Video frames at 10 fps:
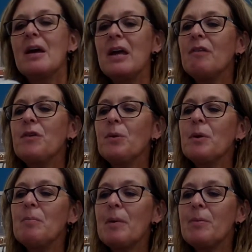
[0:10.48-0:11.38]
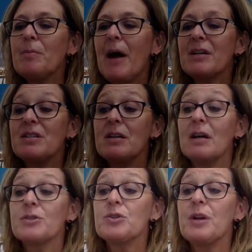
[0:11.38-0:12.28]
If you remember back to
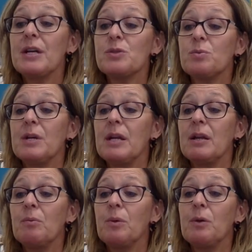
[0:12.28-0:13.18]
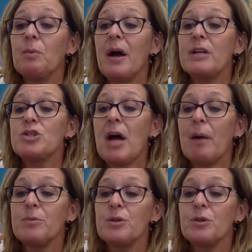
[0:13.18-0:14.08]
yesterday's reading, we read
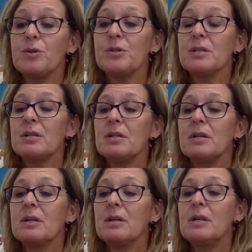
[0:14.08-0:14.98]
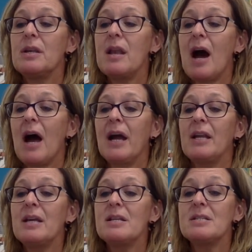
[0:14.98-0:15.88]
chapters
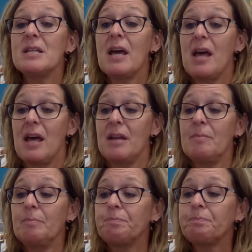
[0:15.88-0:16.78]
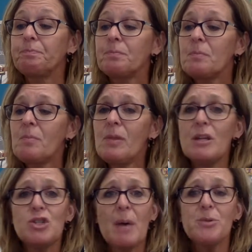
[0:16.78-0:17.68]
9 and 10.
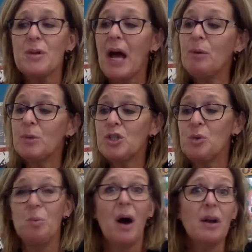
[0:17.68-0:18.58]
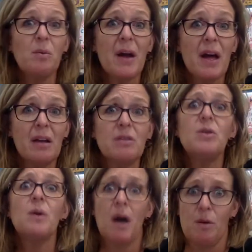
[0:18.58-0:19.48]
Chapter 9 was You Want a Rat?
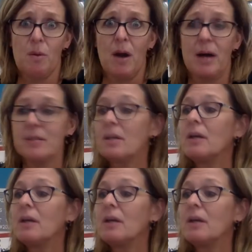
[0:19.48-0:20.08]
You Got a Rat.